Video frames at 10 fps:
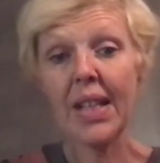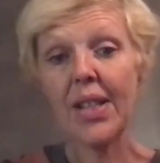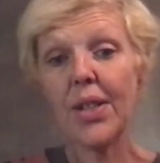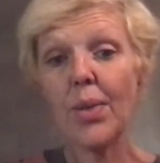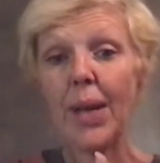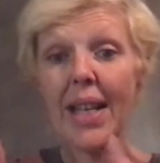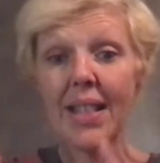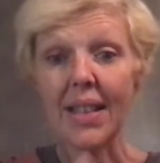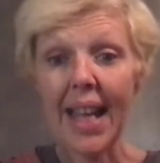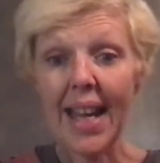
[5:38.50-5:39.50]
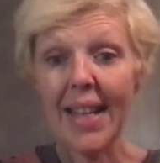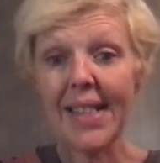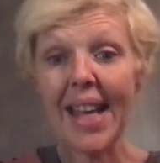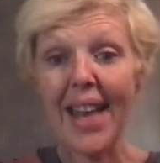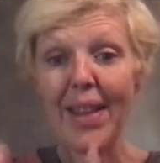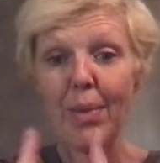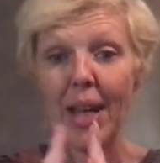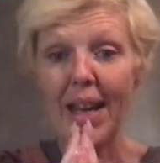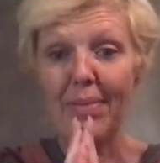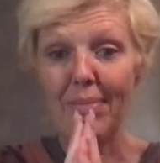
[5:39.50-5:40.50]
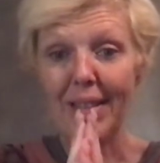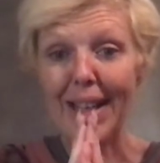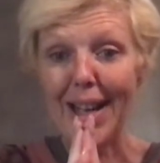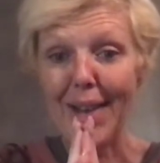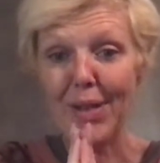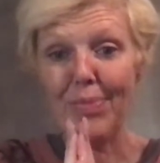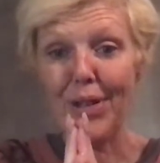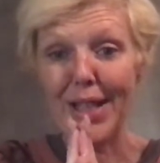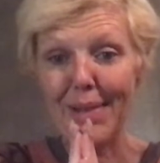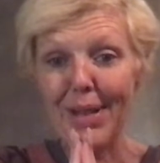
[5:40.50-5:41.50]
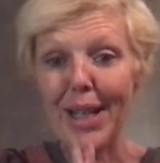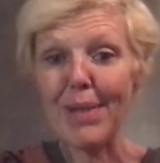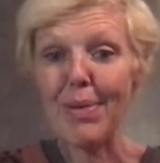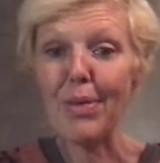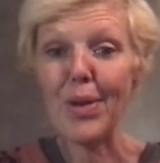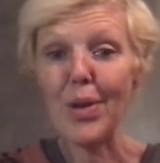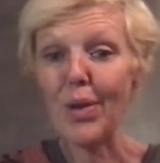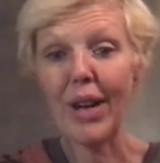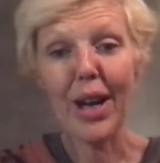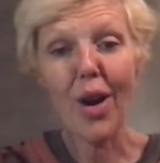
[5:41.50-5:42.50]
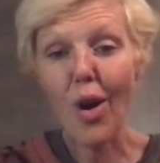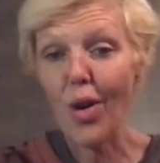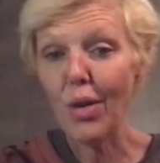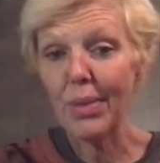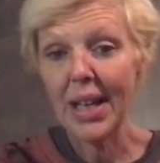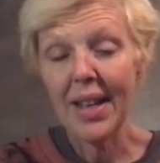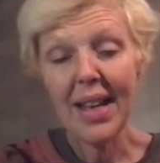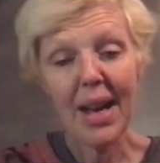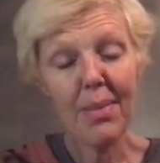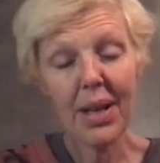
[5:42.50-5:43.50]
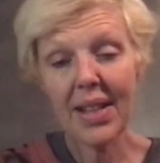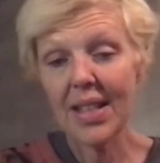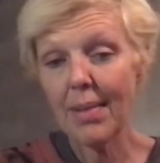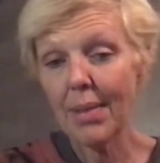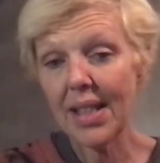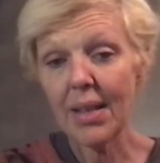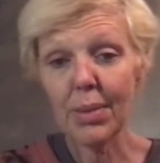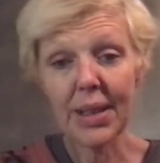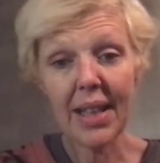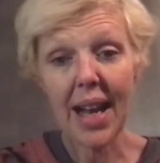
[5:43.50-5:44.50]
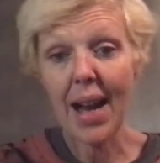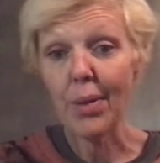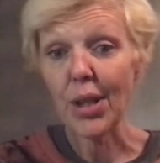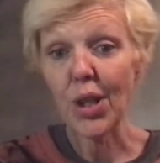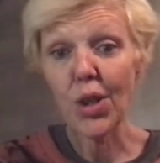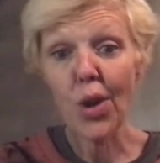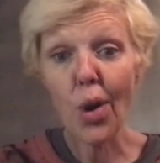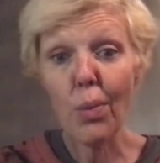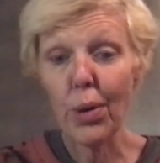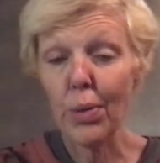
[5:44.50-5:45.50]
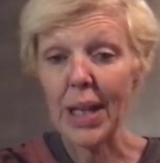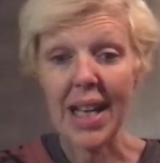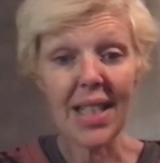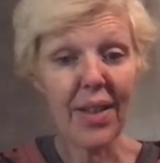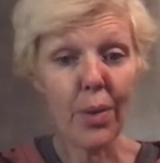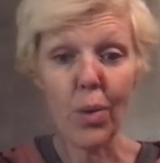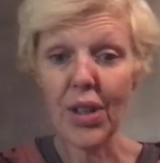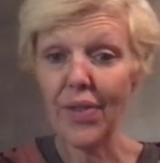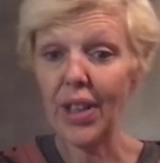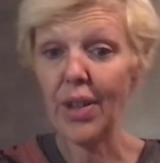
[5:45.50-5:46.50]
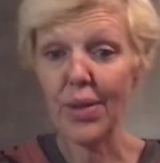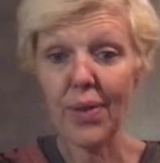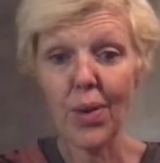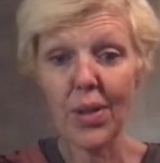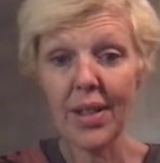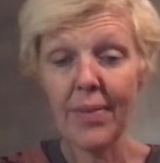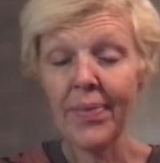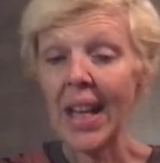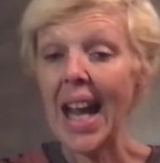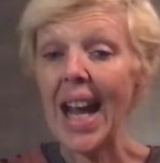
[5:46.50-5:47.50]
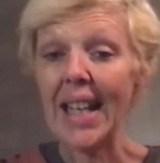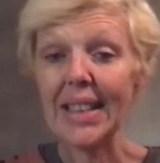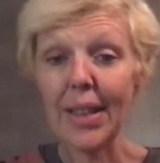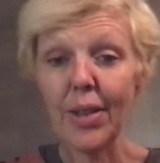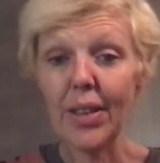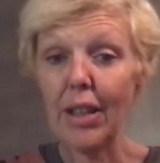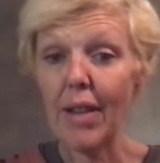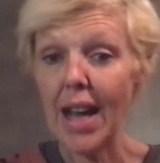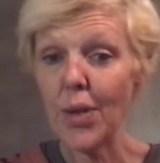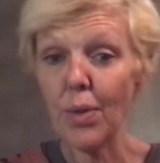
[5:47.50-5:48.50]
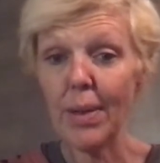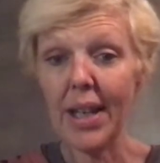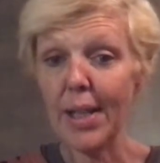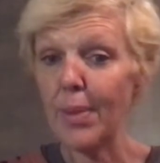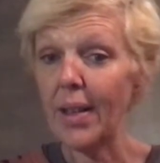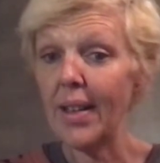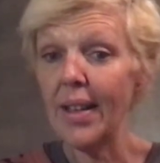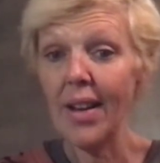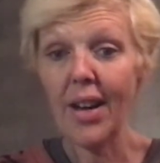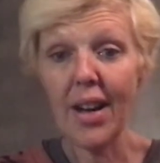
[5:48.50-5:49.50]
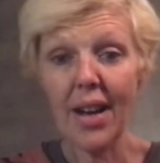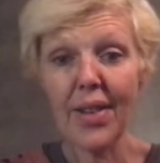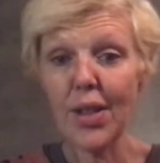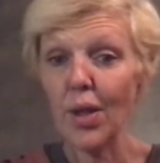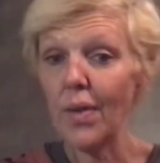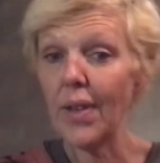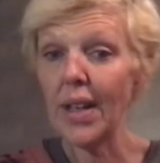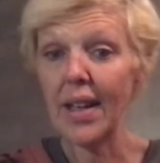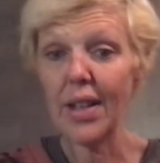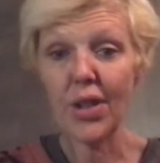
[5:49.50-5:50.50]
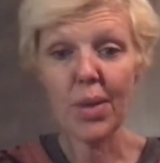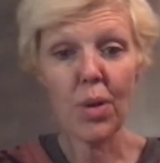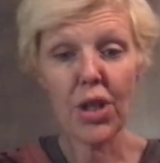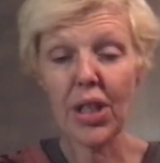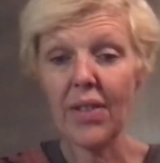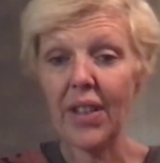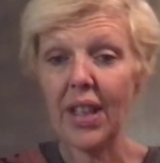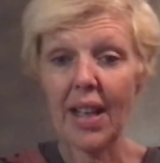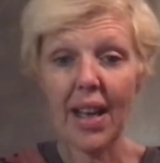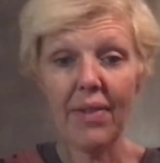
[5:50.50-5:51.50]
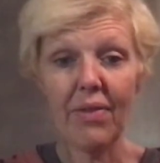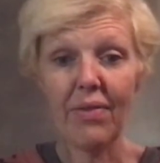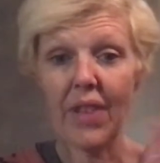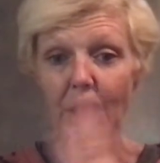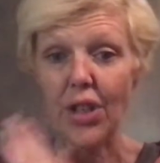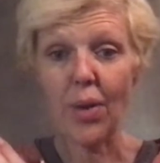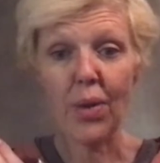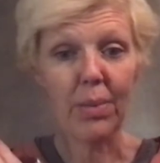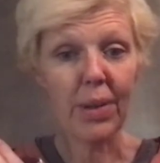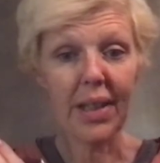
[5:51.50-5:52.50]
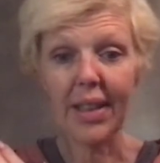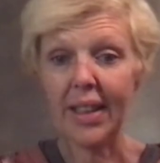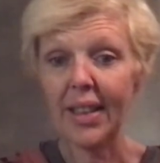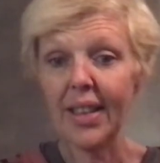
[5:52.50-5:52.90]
So we had delays, and then we had, like, I was pressed up against people the whole ride home. And by the time I stumbled in, I was so pooped. I didn't even watch videos, folks. I literally crashed with my husband on the sofa and just watched TV and vegged out completely.